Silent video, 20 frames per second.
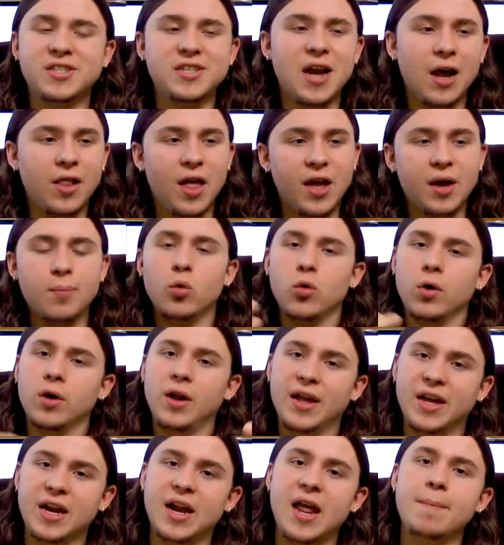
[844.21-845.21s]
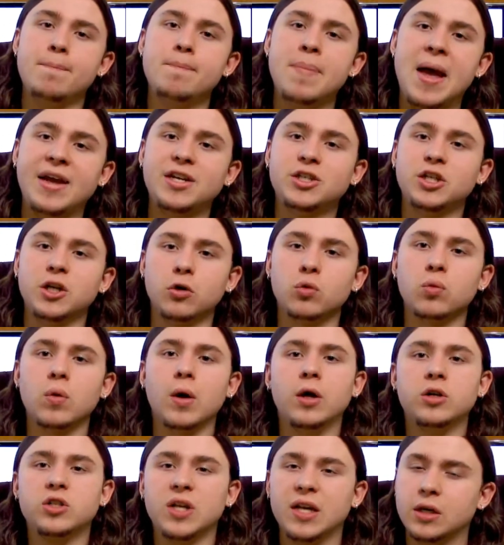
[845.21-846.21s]
It's not like more like an impatient
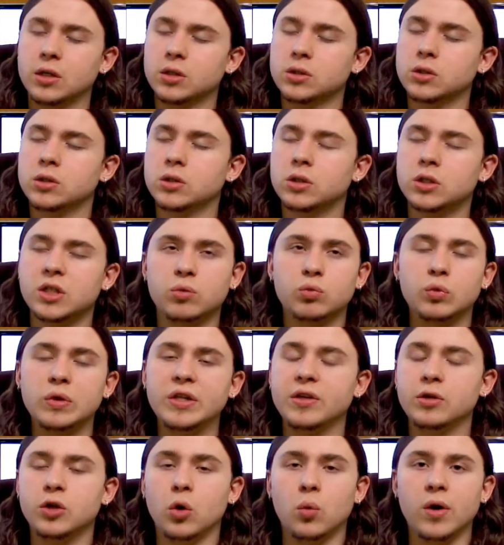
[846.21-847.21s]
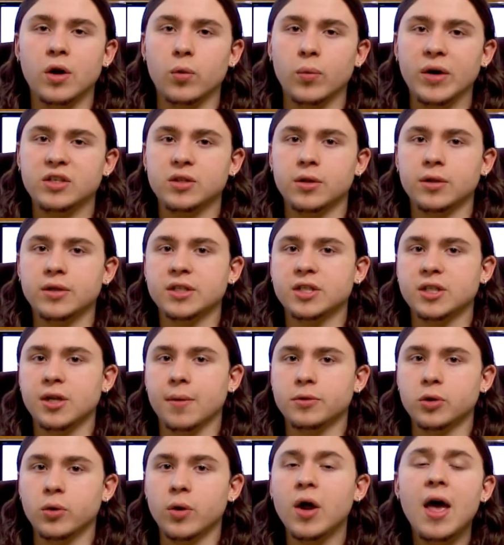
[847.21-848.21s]
grudge, like, oh, I really don't want to wait till the next
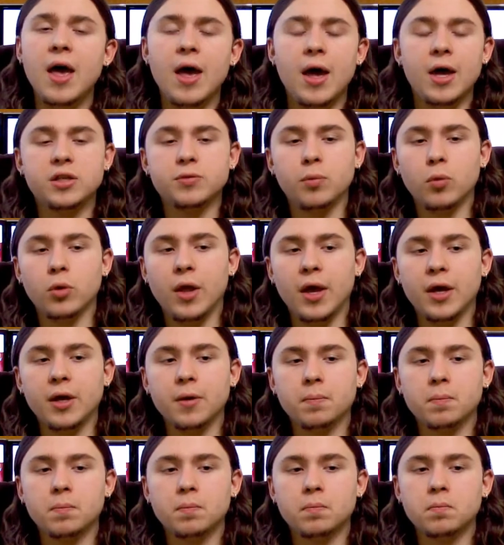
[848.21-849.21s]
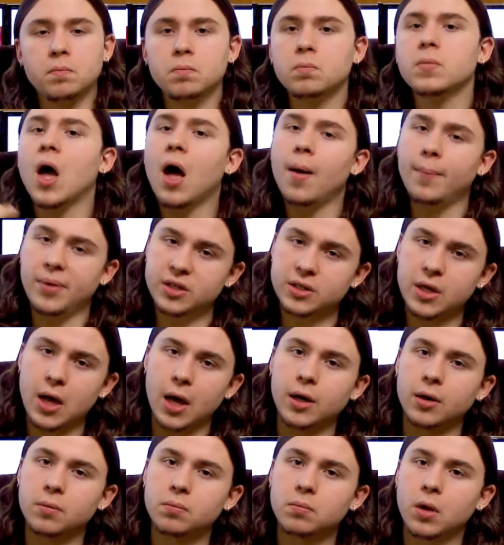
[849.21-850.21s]
episode. It's more like, I'm
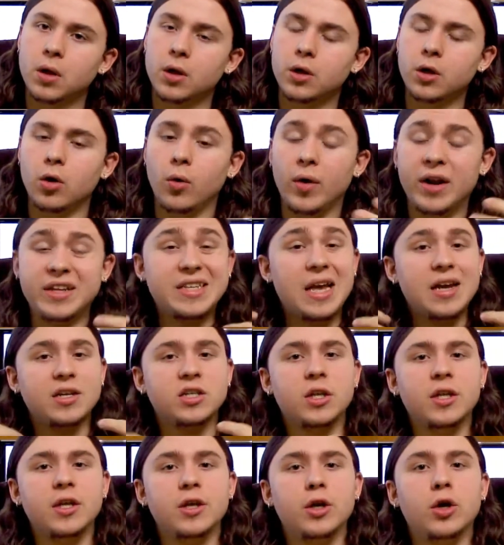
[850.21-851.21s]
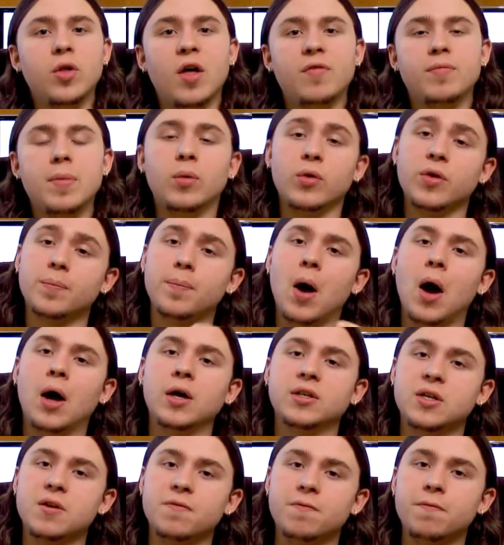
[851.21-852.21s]
excited. You know, and it's actually, you know, left me with a
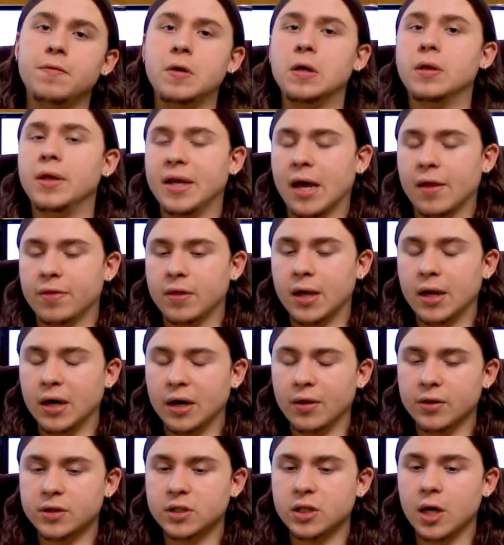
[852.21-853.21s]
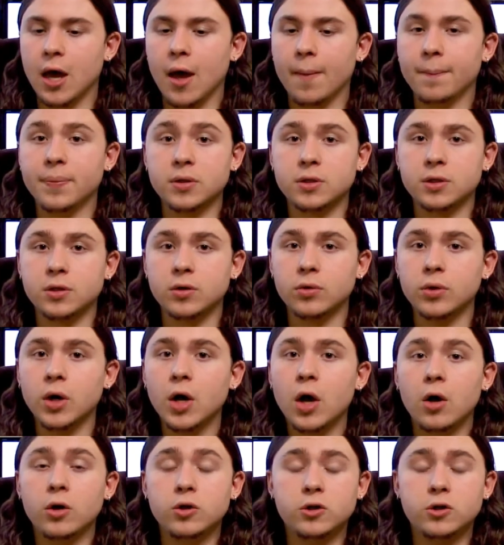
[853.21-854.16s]
positive feeling at the end of this episode.